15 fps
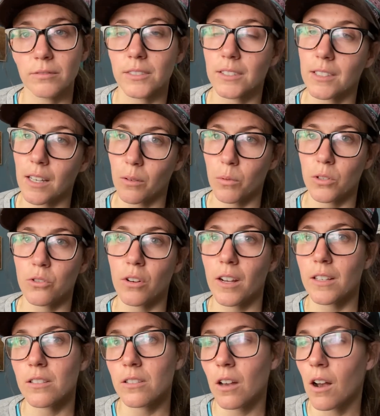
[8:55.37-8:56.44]
It's like we
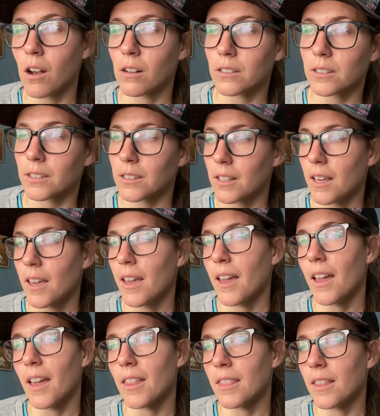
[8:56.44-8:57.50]
trade songs,
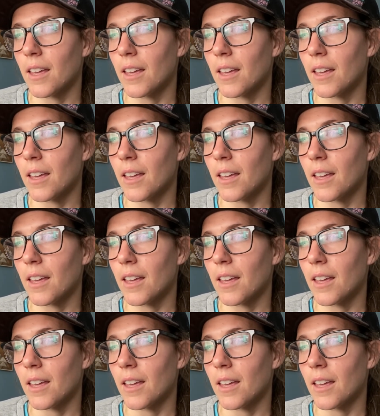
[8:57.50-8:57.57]
and